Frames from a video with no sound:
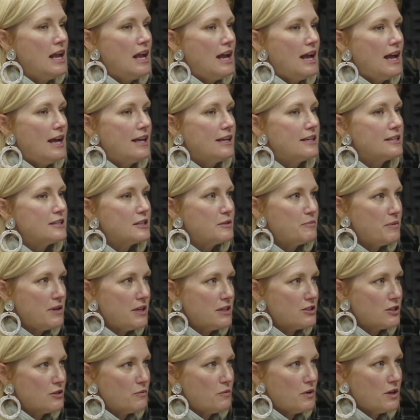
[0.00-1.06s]
and it speaks
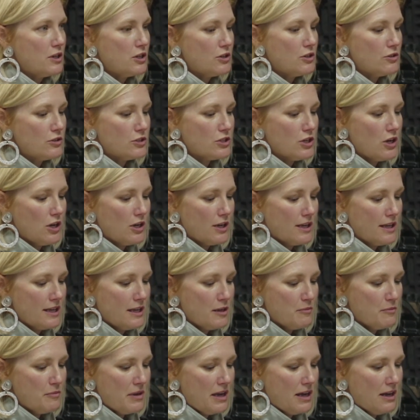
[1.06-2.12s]
to what you're talking
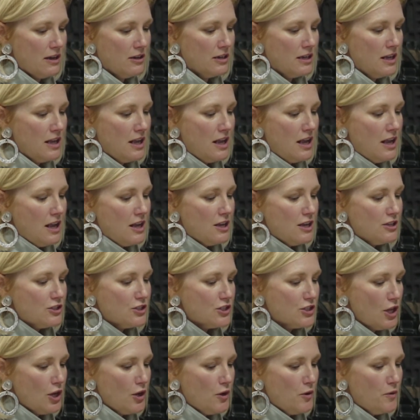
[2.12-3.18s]
about.
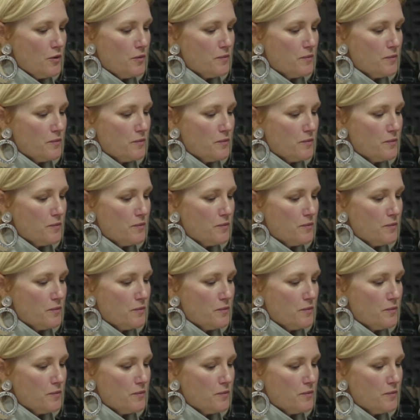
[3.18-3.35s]
So